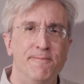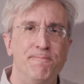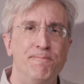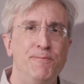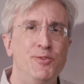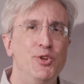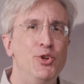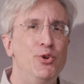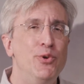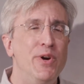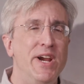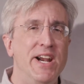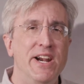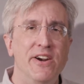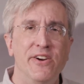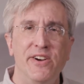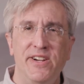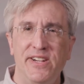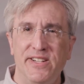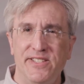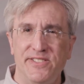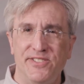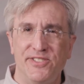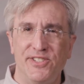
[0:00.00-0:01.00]
new
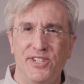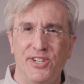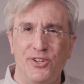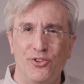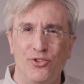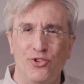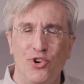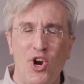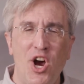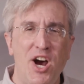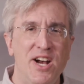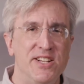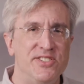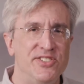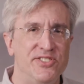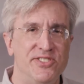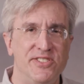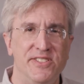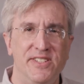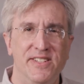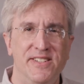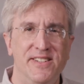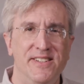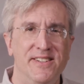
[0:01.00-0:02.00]
areas across